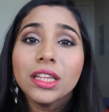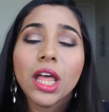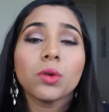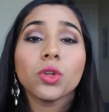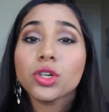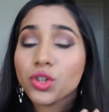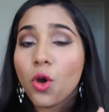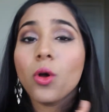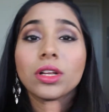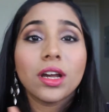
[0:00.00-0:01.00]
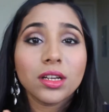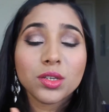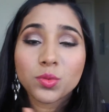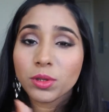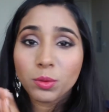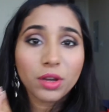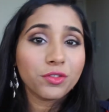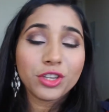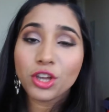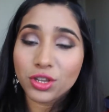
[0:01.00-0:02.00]
Now not all colors will work
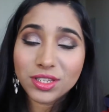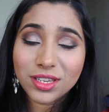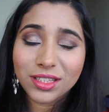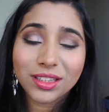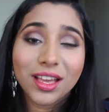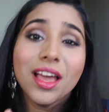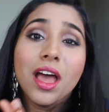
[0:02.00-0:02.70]
for your skin,